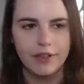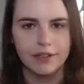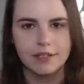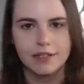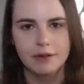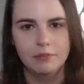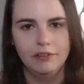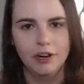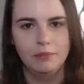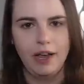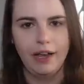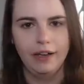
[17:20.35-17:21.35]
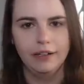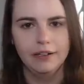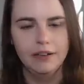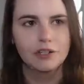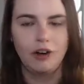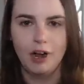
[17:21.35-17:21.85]
that stem from a
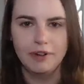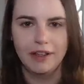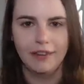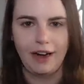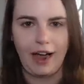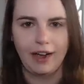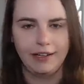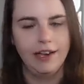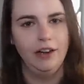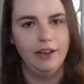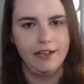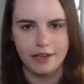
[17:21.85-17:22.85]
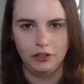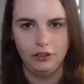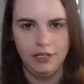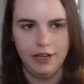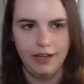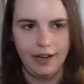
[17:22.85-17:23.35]
trauma that I cannot heal,